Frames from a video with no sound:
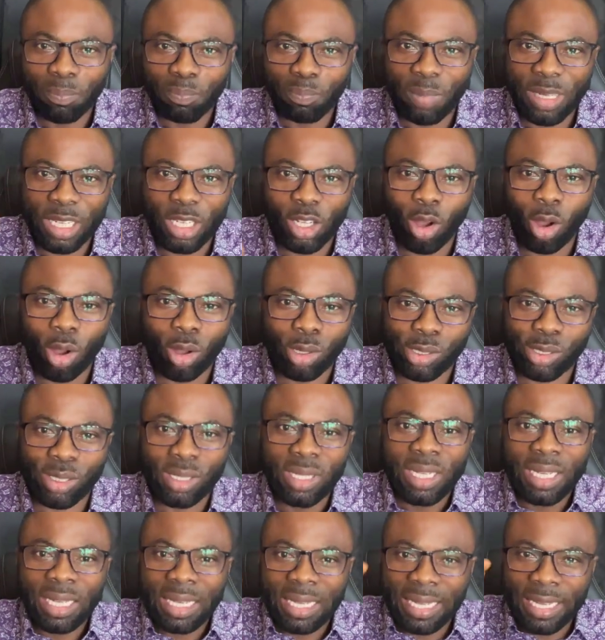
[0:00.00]
because
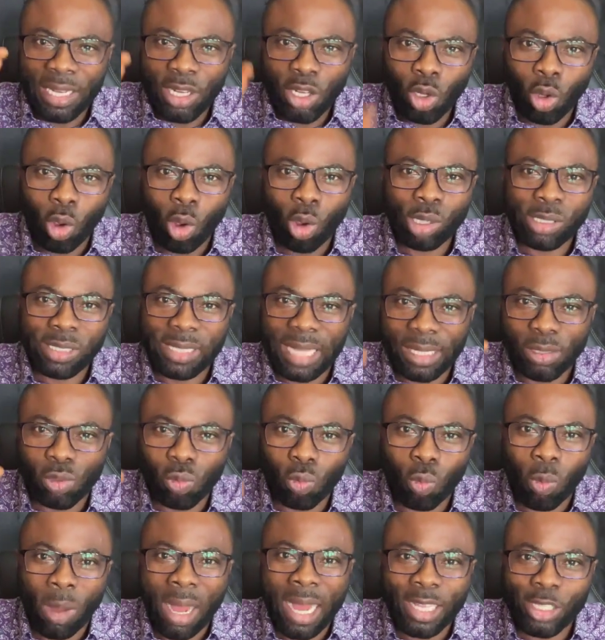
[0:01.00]
he knows that
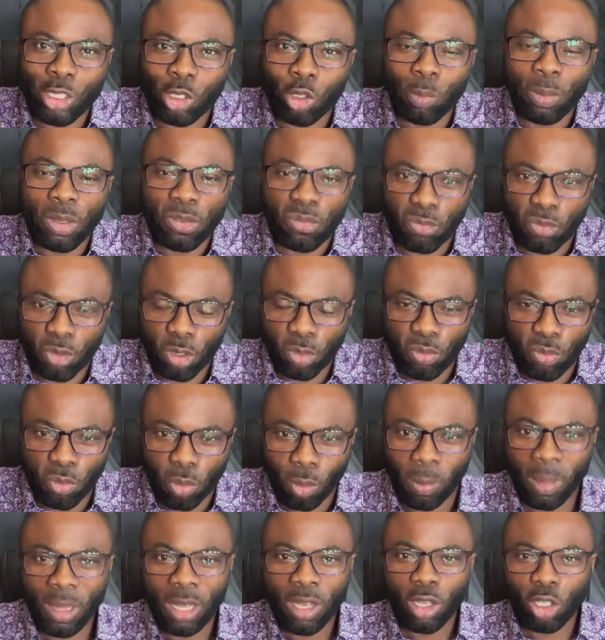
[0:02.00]
once you be fruitful,
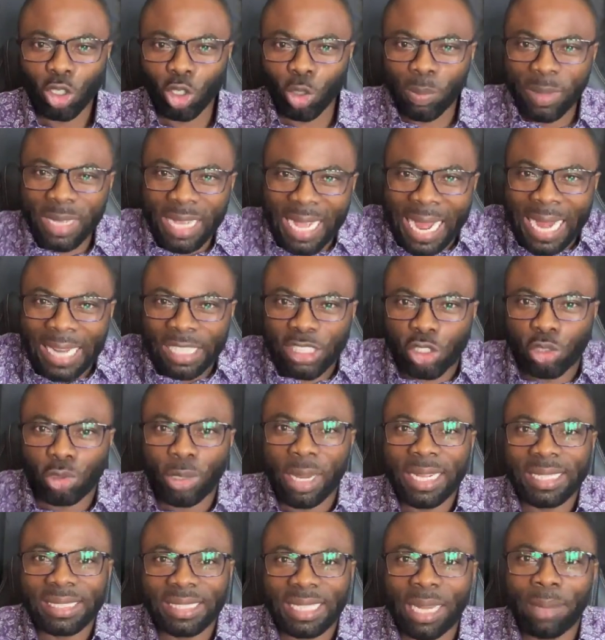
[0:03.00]
you'll be
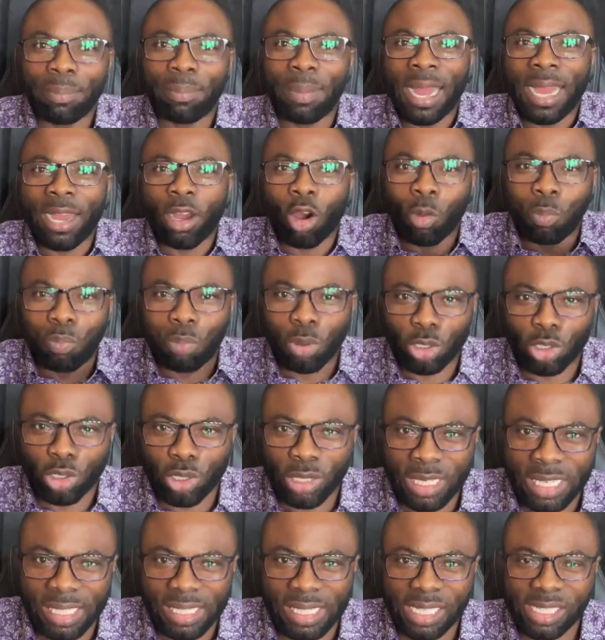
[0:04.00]
attracted by
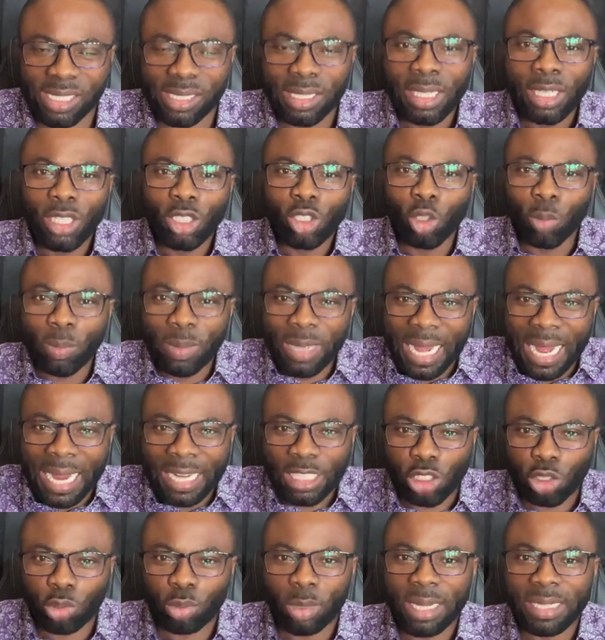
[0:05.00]
opportunities, you'll be
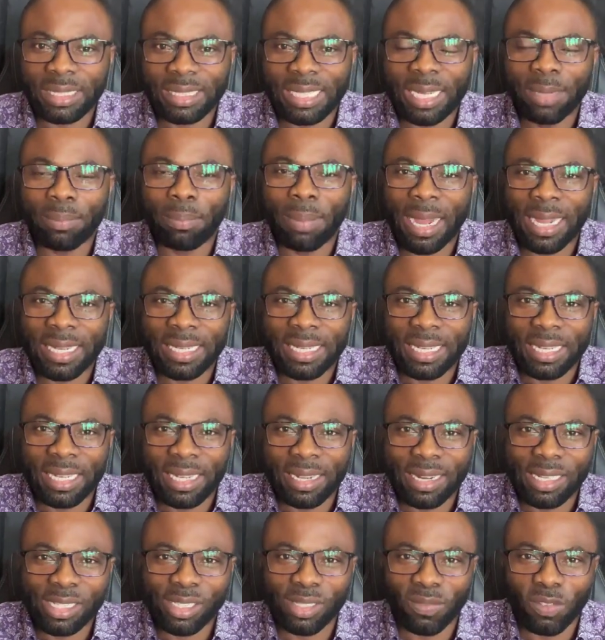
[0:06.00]
attracted by the
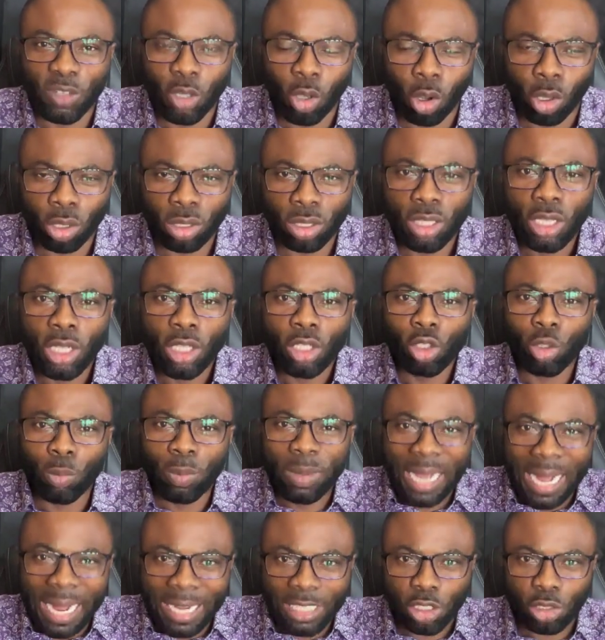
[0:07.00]
grace of God, you'll
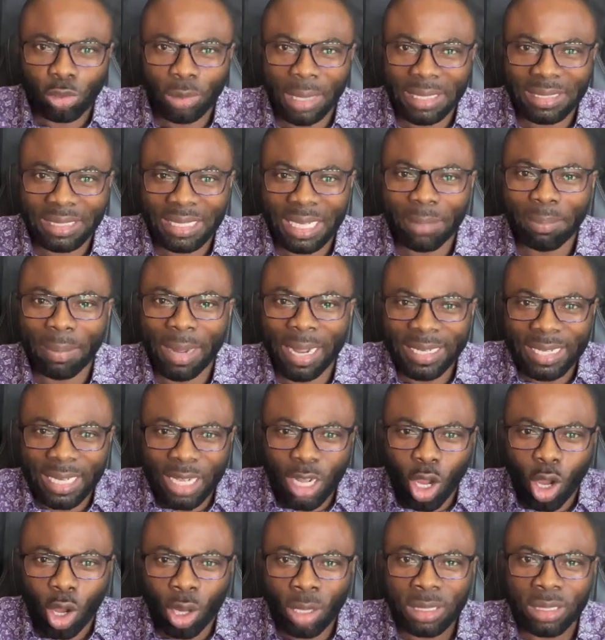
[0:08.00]
be attracted by
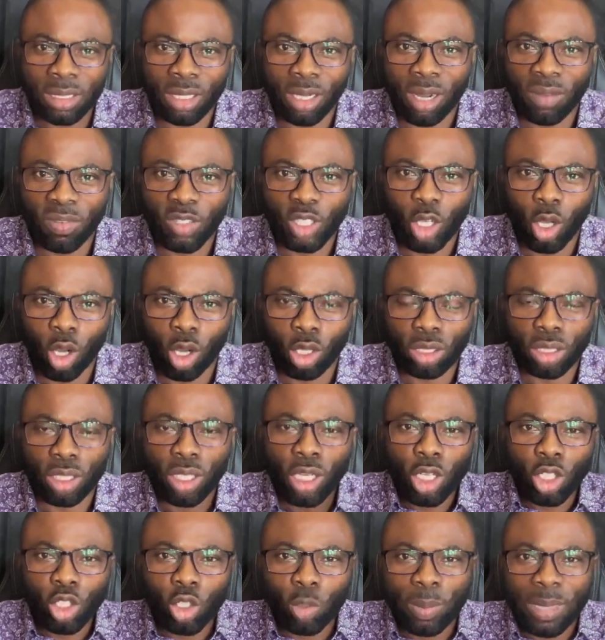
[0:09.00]
the oil of God,
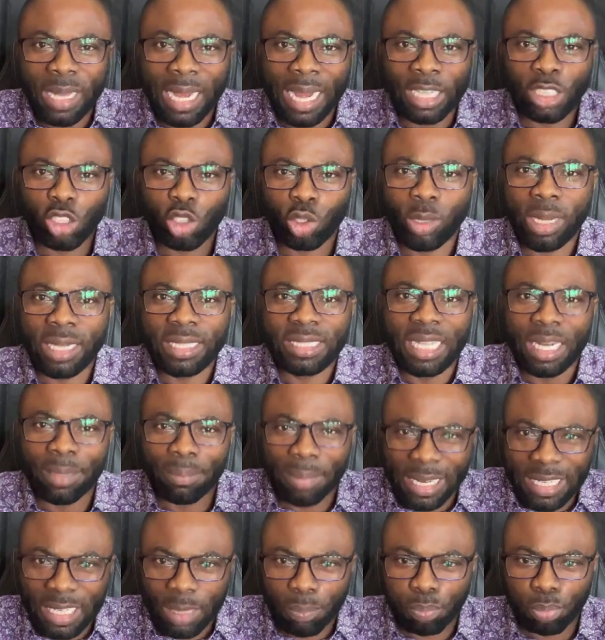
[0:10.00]
you'll be attracted
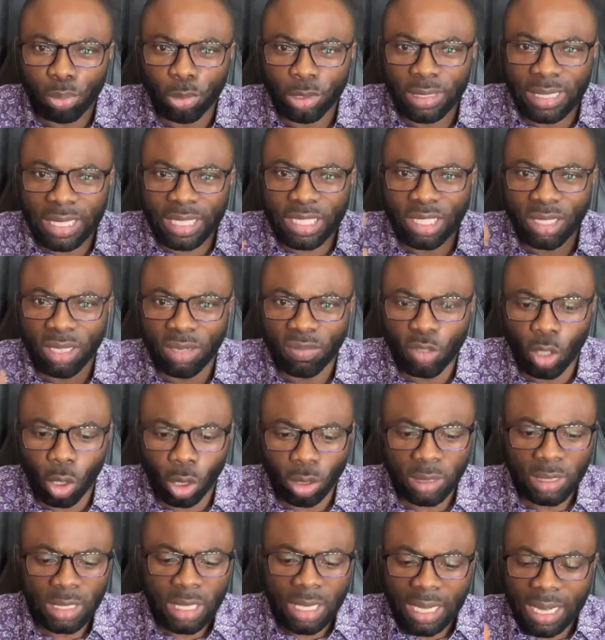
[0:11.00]
by the protection of
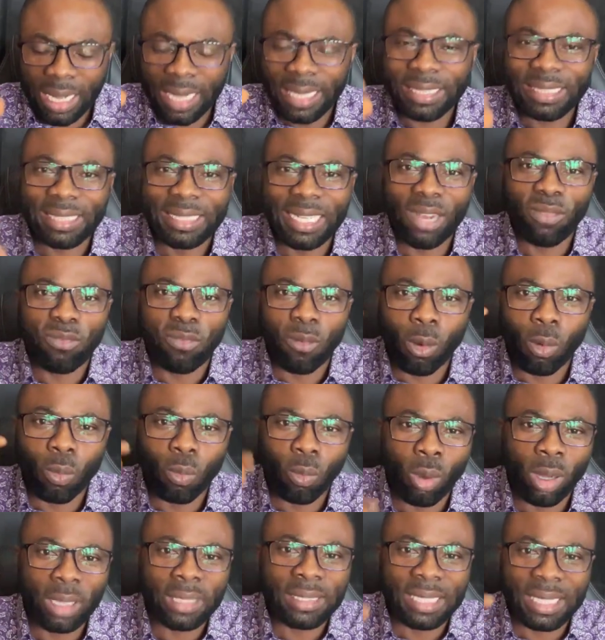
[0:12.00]
God. And therefore,
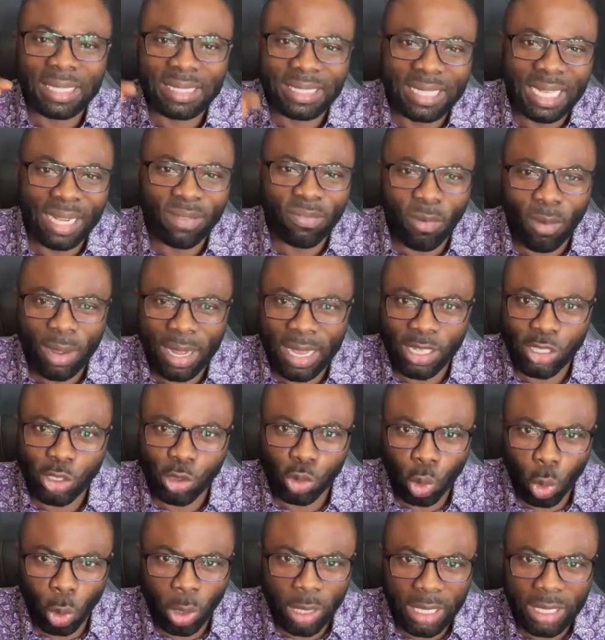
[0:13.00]
what the devil is
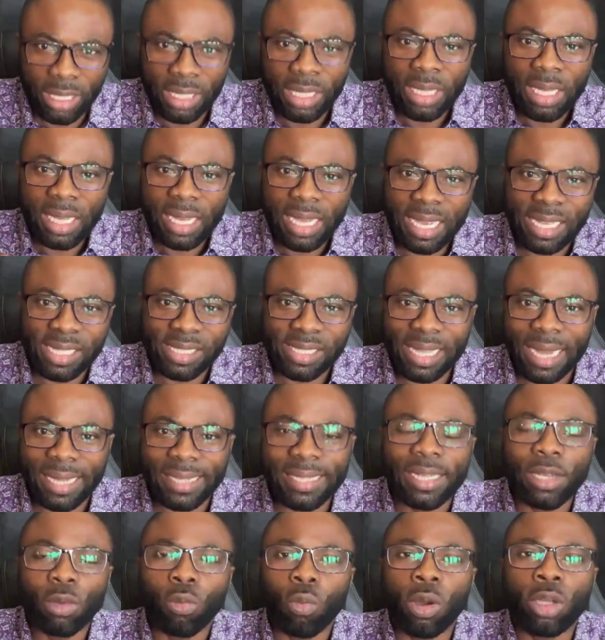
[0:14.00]
doing is that
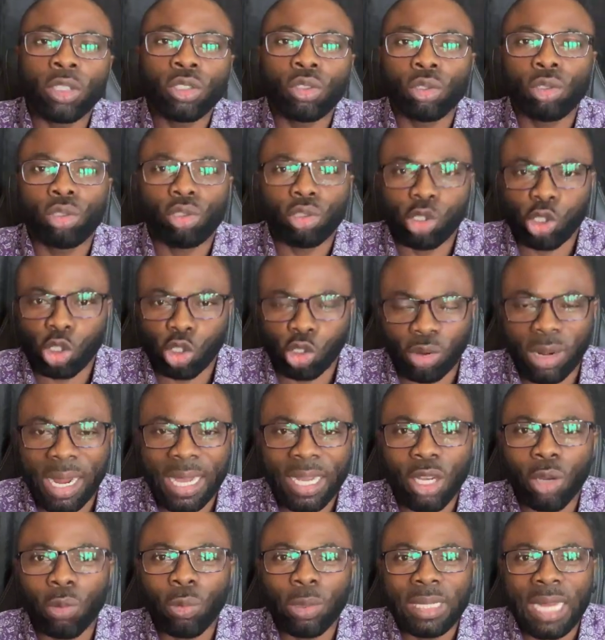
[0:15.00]
he wants you to
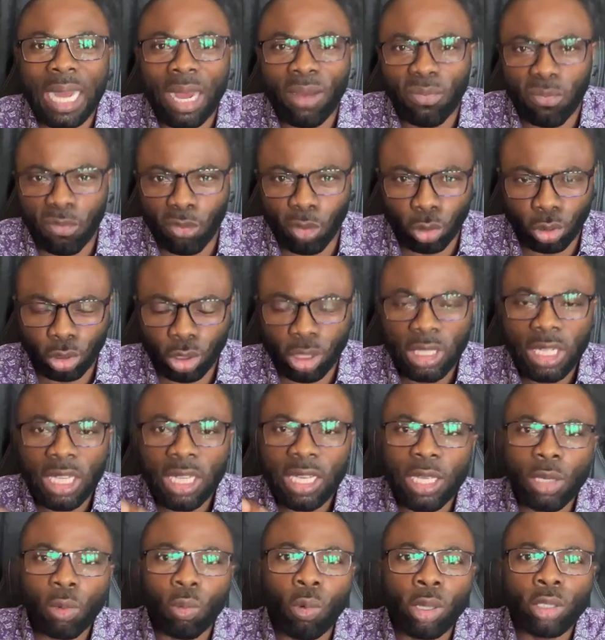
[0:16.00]
struggle without fruit,
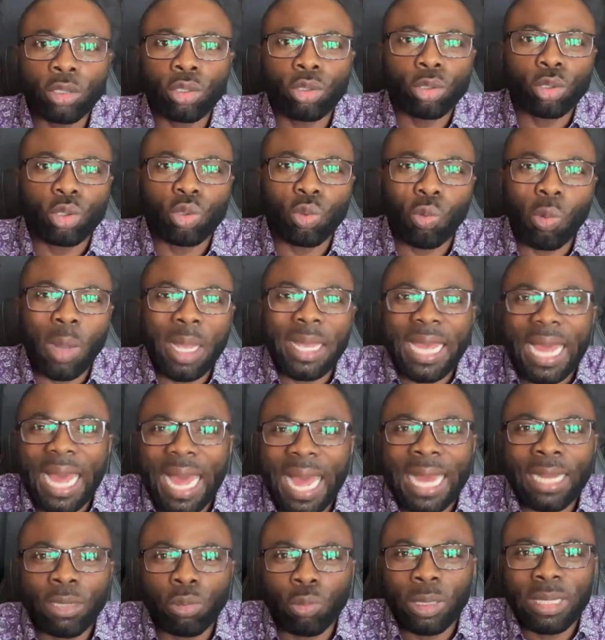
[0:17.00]
he wants you to work
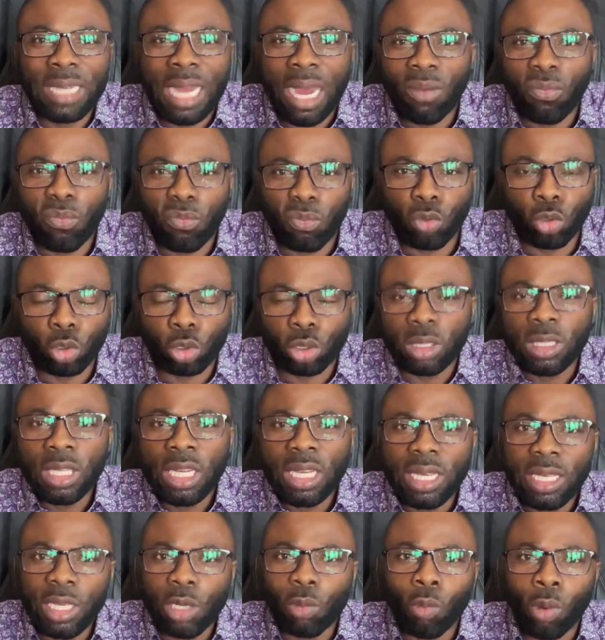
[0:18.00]
hard without fruit,
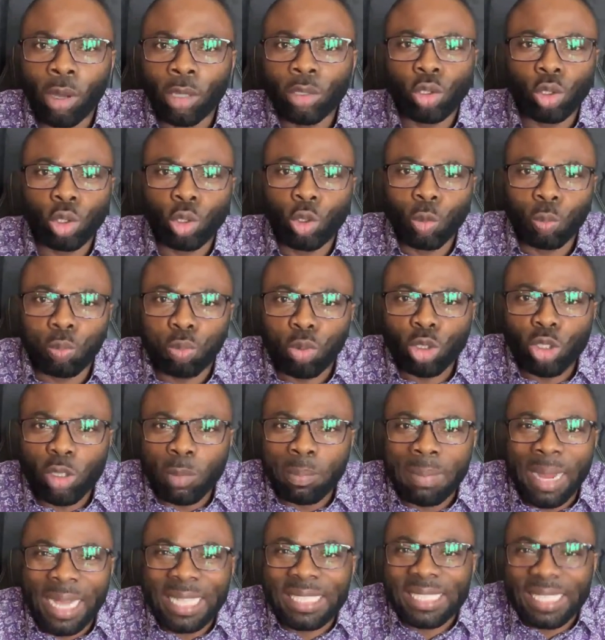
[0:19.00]
he wants you to put
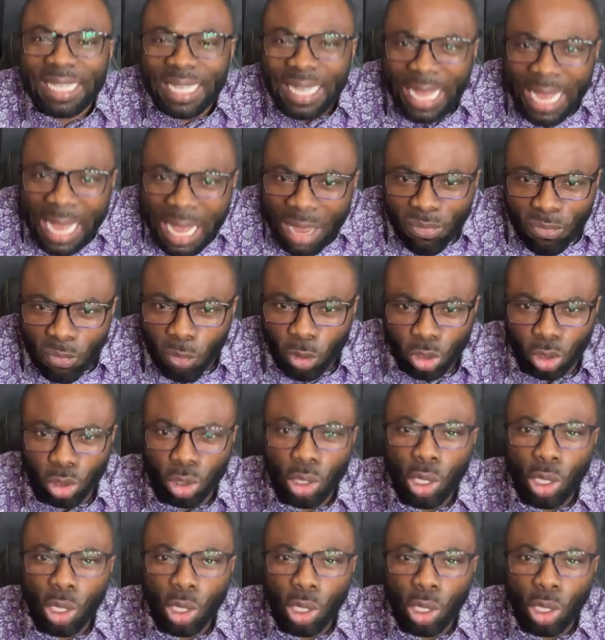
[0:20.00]
much effort